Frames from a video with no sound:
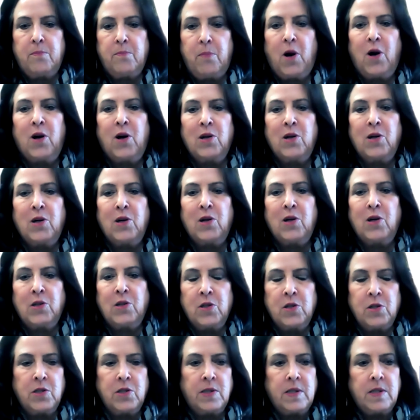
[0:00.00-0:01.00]

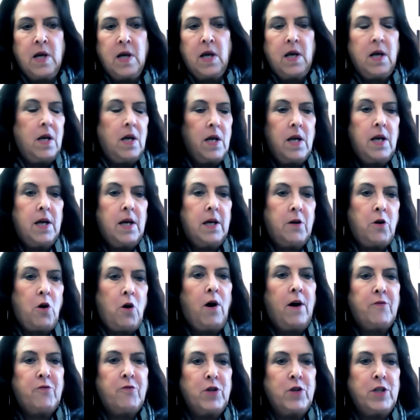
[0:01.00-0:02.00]
partners and
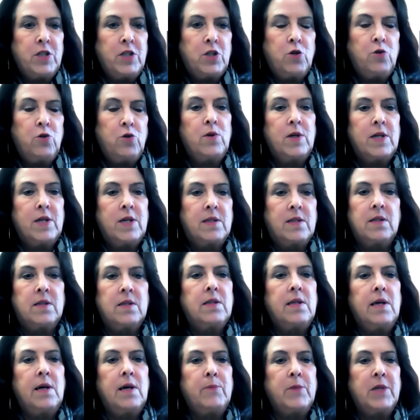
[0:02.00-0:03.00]
offering to assist
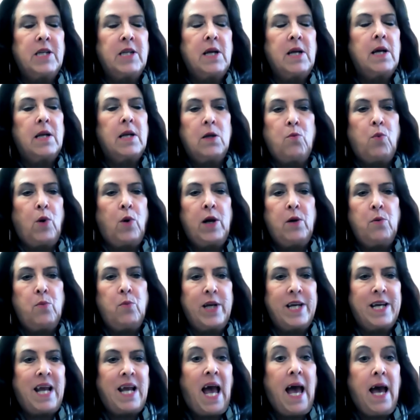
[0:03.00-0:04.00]
them in any way
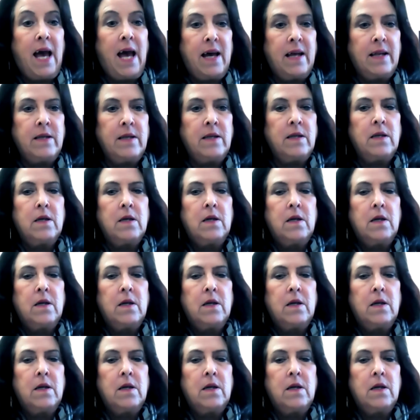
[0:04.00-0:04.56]
we can.